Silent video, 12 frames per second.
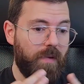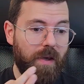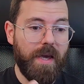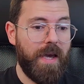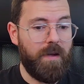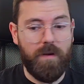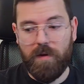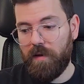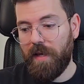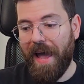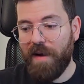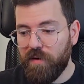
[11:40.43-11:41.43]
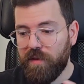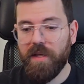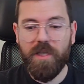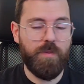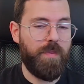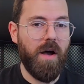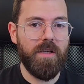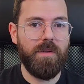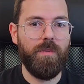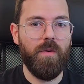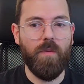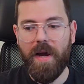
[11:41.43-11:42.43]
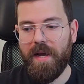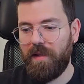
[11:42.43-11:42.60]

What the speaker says: Again, everything is possible, right?